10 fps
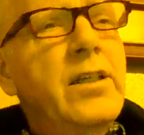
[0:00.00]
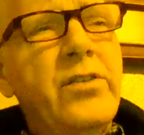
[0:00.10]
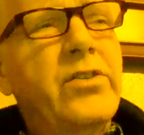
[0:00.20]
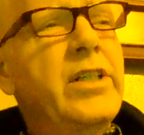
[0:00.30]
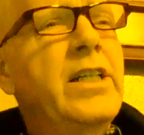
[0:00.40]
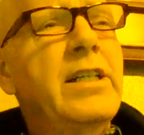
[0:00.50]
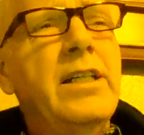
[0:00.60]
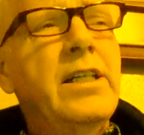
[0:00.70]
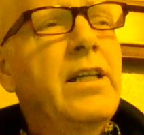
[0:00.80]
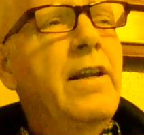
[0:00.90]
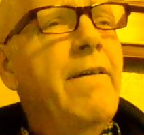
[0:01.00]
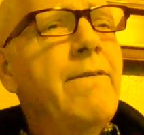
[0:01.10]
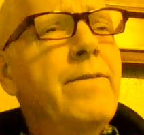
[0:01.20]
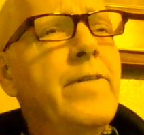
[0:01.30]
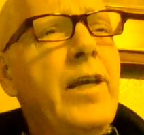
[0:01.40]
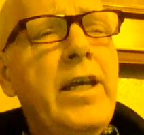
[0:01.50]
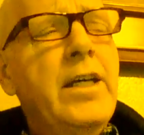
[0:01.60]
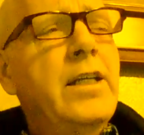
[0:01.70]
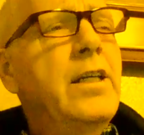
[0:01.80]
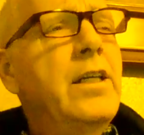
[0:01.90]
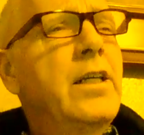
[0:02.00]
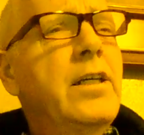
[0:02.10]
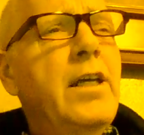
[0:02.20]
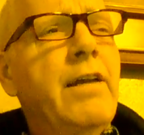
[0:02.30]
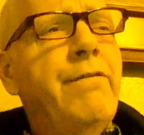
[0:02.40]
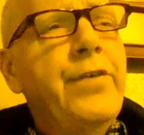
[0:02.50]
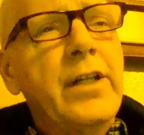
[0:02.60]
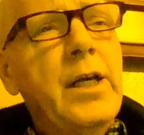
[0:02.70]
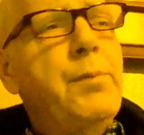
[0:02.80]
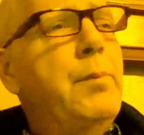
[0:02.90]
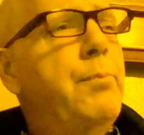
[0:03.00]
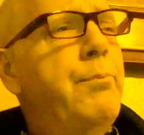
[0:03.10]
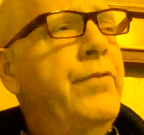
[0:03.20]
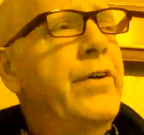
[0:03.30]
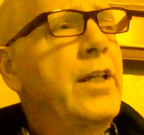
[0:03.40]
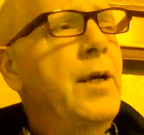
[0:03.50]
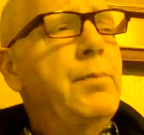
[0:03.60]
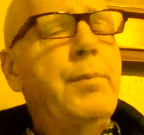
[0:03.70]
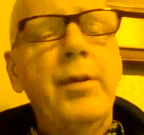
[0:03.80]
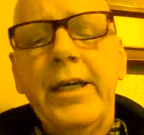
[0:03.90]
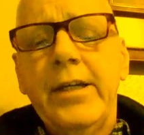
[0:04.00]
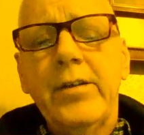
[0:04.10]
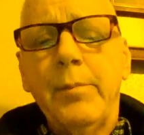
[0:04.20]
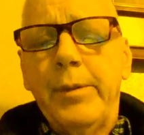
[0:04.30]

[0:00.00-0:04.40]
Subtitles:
sin in and fill up the place, the